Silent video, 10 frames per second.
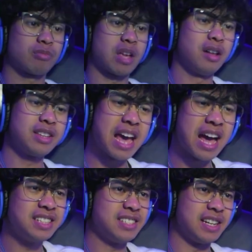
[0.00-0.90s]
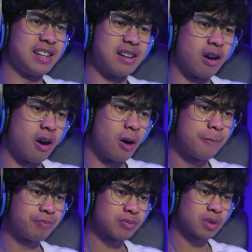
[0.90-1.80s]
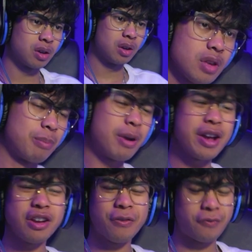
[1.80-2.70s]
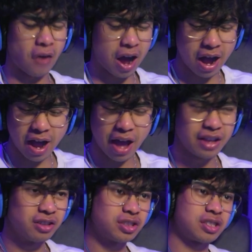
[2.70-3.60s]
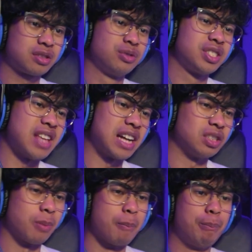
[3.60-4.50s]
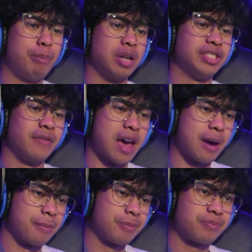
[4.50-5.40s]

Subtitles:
Hell yeah, he's eating it all! Bro, you're fine. You'll just snatch up a bunch of that.